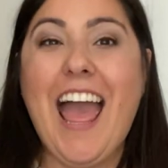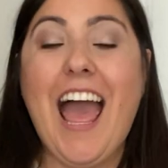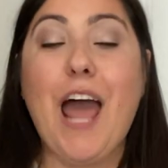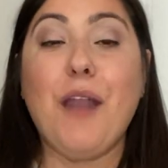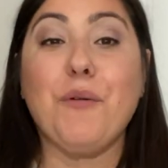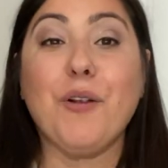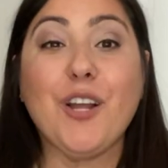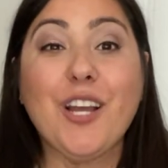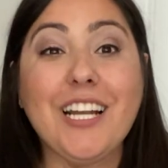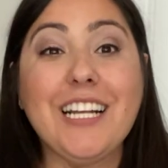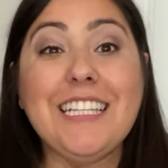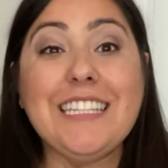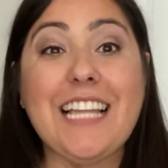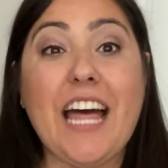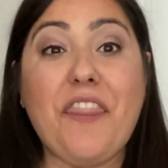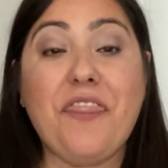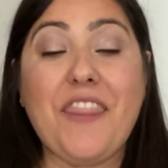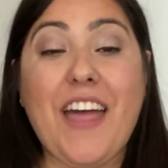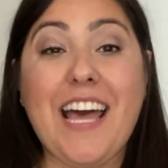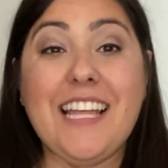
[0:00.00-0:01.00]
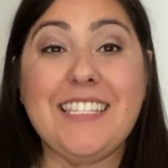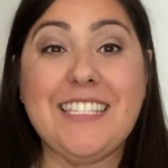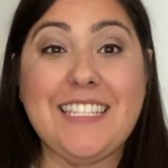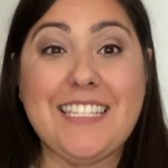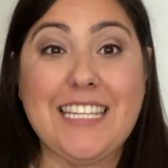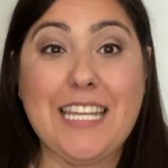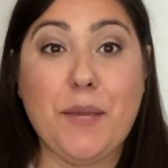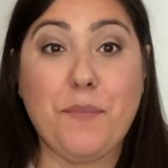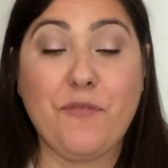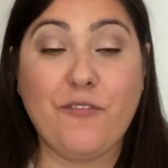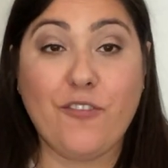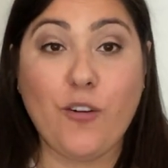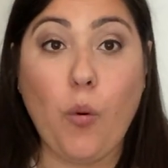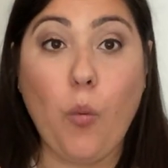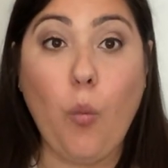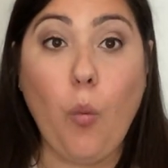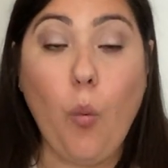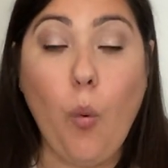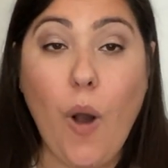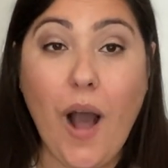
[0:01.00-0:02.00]
and we're gonna let that steep for
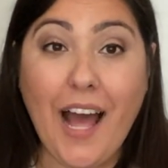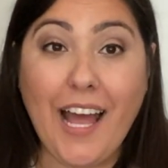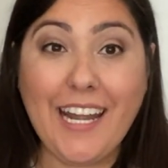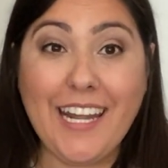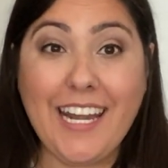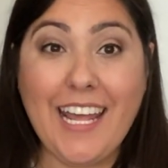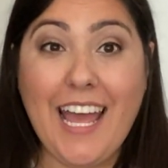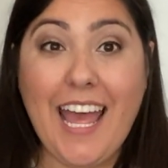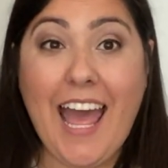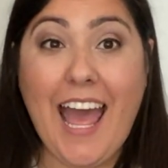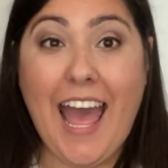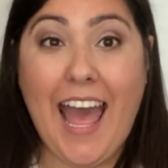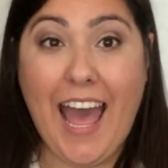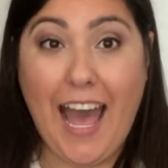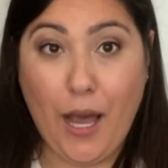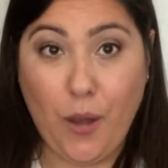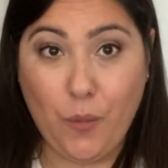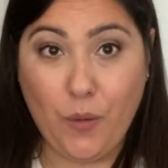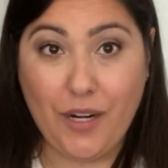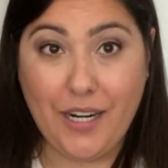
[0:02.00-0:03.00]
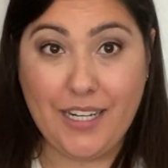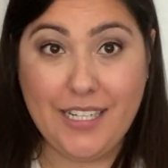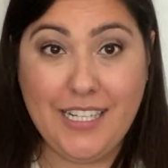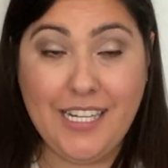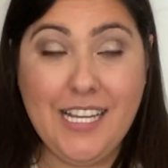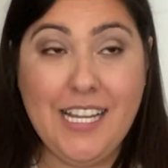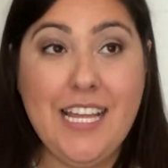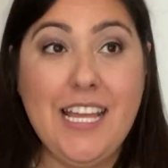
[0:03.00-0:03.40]
1 hour.